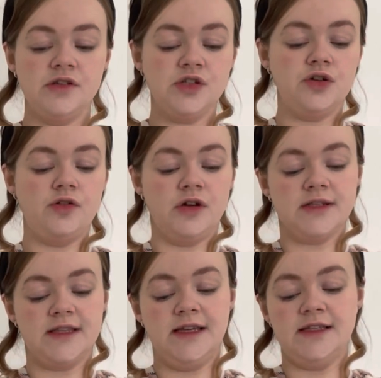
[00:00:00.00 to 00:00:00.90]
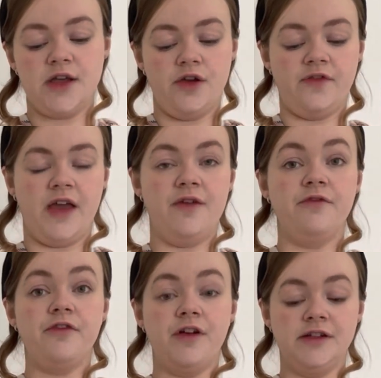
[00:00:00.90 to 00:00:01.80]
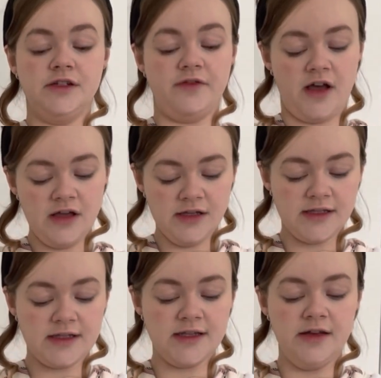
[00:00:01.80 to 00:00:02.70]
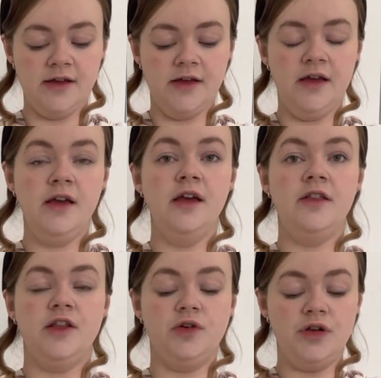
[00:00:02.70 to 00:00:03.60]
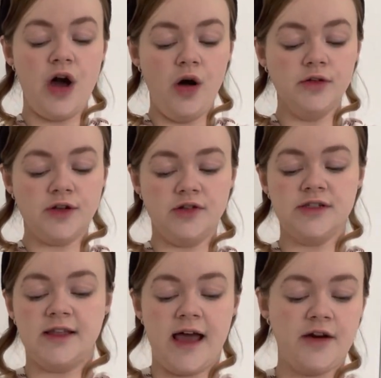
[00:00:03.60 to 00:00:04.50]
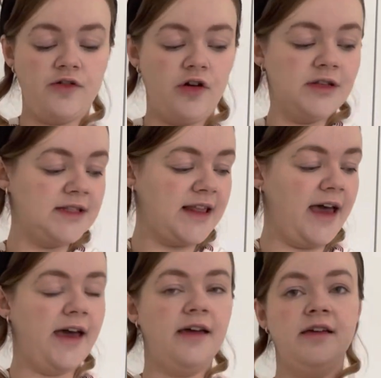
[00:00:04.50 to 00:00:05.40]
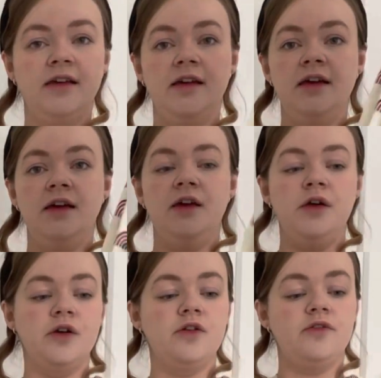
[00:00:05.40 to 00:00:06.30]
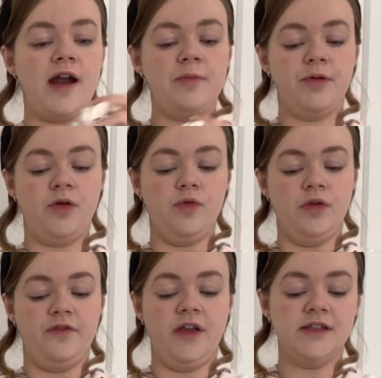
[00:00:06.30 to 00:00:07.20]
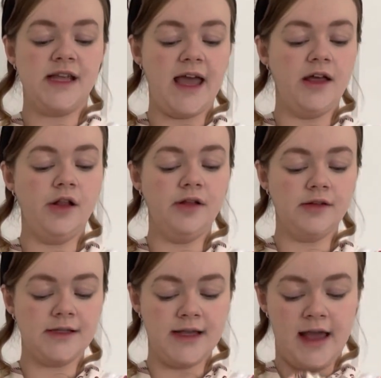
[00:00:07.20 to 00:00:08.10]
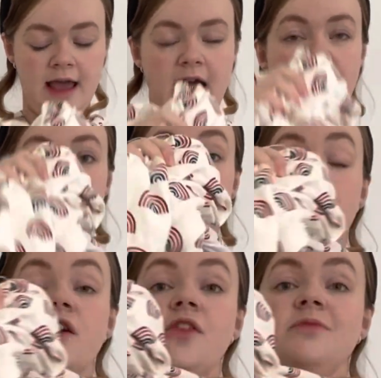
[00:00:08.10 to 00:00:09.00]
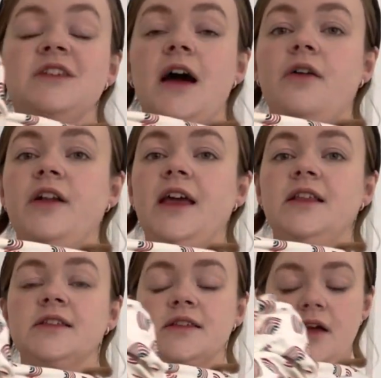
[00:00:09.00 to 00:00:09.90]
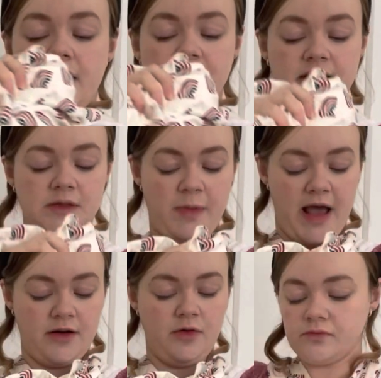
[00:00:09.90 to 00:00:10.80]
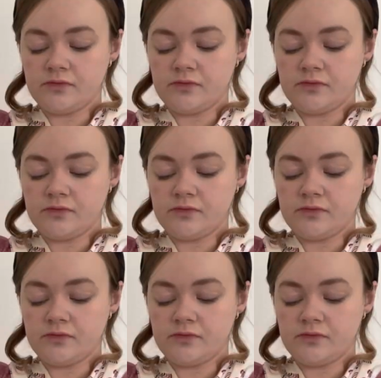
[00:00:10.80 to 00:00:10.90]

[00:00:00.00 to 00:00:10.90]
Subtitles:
to cross these over in front of us, and you can hold on to that cross there, grab all of your tails and tuck them down inside this panel.